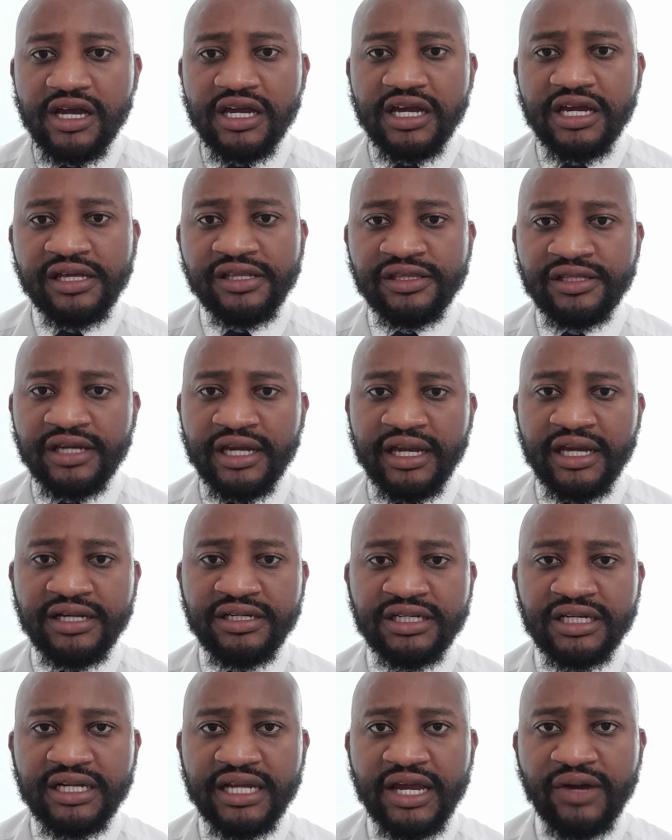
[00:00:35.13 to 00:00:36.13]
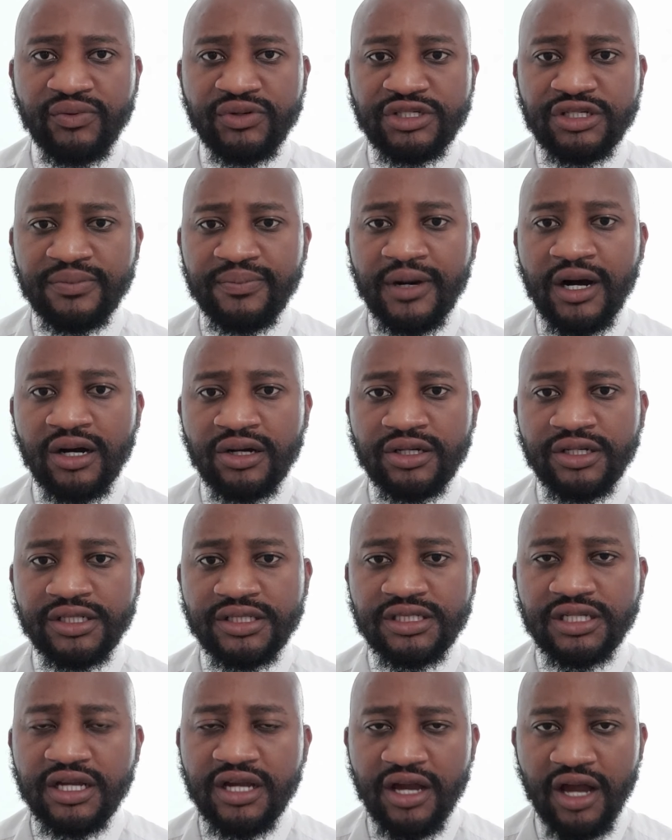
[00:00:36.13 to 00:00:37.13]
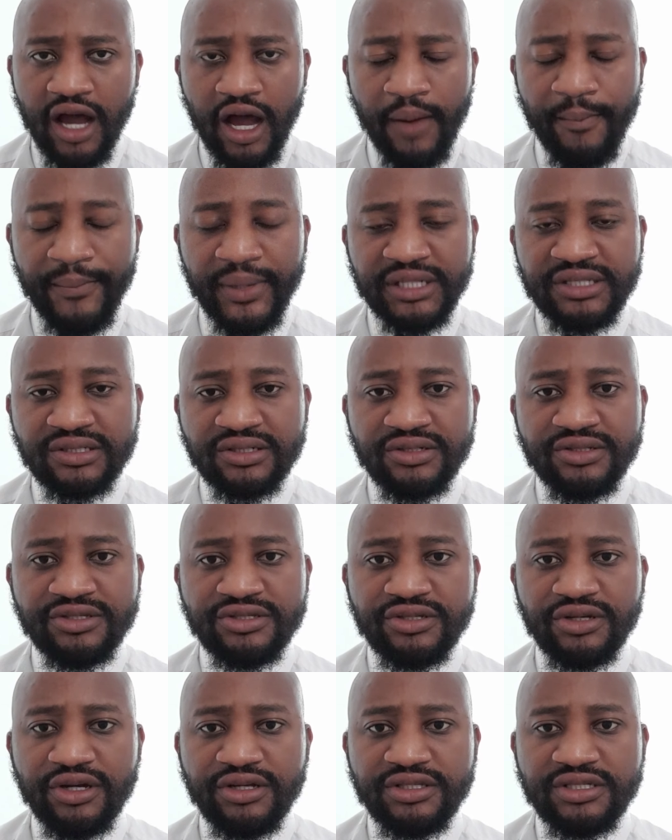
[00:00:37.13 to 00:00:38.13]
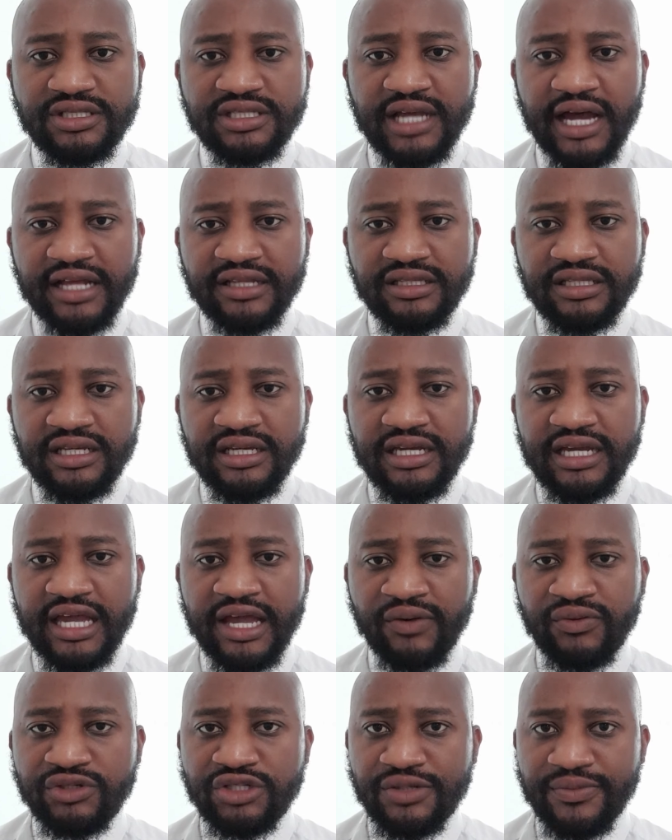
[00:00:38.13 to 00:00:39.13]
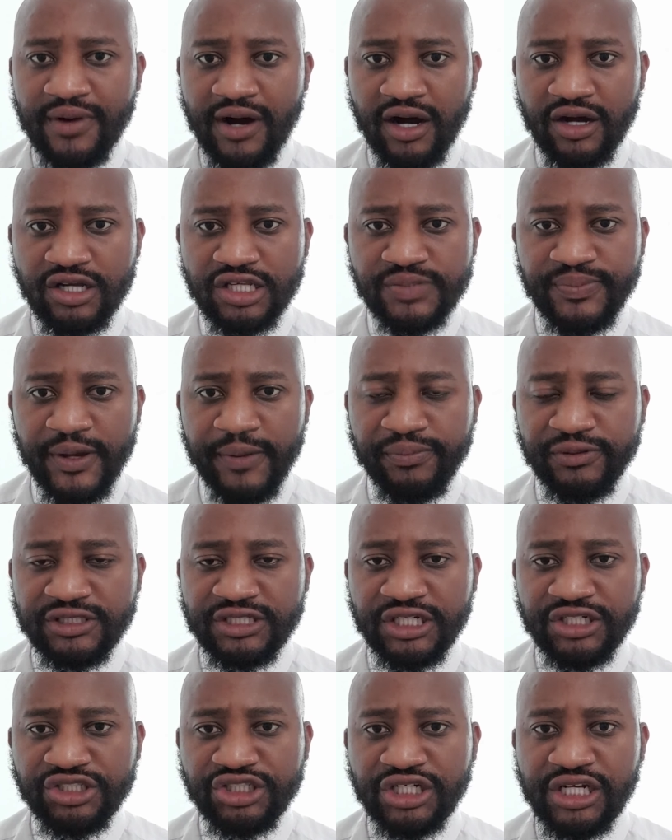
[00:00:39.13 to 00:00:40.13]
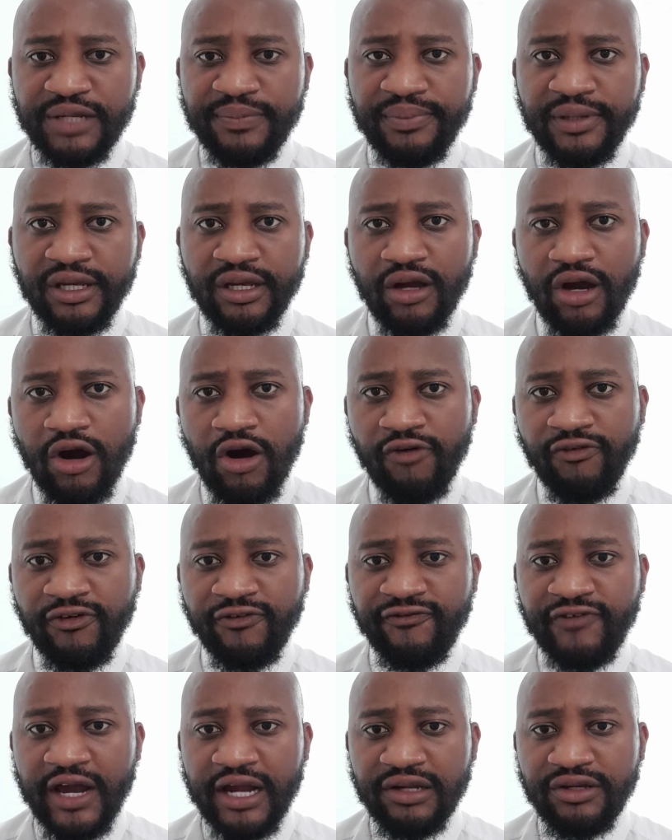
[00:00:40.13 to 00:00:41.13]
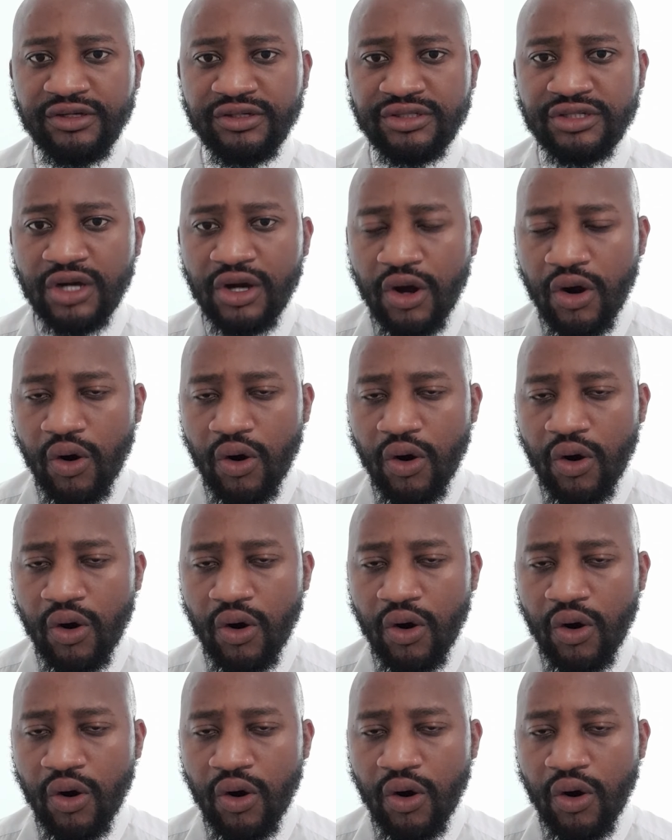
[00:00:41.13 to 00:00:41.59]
in the Indian equity markets amidst concerns that the equity markets may potentially be overvalued